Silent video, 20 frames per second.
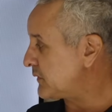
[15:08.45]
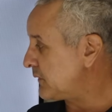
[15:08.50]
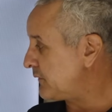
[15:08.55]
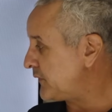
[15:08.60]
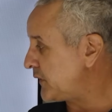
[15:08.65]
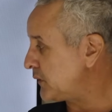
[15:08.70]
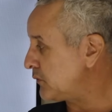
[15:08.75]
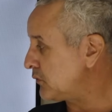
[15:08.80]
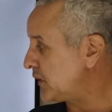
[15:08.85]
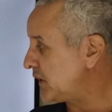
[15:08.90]
of
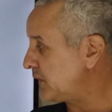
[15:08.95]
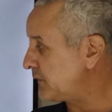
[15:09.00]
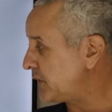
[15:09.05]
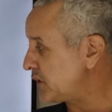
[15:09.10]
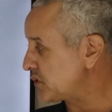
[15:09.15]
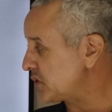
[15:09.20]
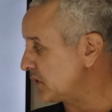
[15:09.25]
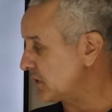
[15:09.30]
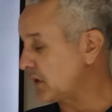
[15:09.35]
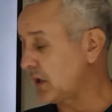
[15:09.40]
fuel
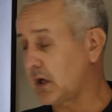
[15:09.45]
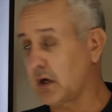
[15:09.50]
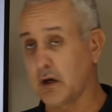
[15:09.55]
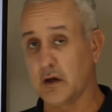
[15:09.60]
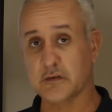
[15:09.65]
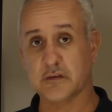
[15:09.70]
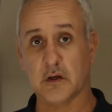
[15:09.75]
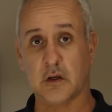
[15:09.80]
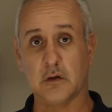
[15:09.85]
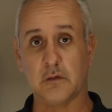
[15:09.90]
efficient
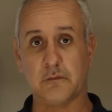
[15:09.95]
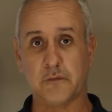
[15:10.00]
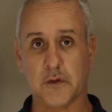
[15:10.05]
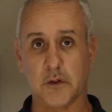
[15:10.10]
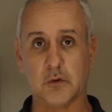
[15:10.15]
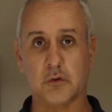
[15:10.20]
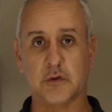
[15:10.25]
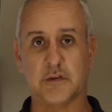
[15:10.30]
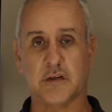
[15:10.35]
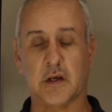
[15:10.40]
cars and
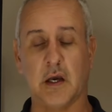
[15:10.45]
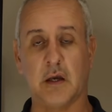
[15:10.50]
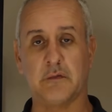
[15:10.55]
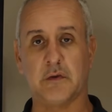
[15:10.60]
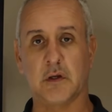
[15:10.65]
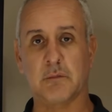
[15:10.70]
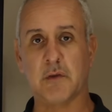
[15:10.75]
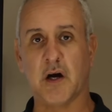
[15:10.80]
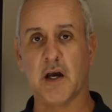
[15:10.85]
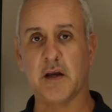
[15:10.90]
fuel
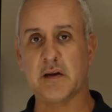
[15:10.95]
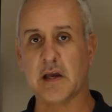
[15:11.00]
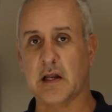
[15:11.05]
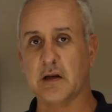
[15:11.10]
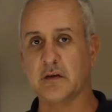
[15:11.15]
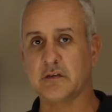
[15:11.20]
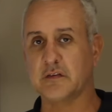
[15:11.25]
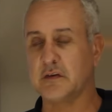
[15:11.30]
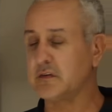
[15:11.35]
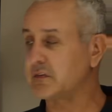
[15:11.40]
saving. My
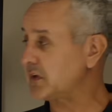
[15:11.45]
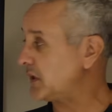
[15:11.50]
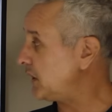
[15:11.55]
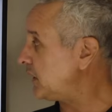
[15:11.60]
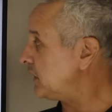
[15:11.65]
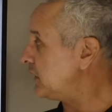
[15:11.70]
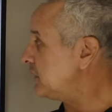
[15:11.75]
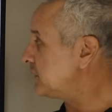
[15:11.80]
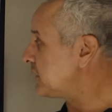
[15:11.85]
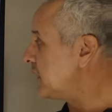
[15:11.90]
analysis
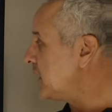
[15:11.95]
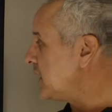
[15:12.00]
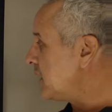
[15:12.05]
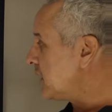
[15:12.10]
is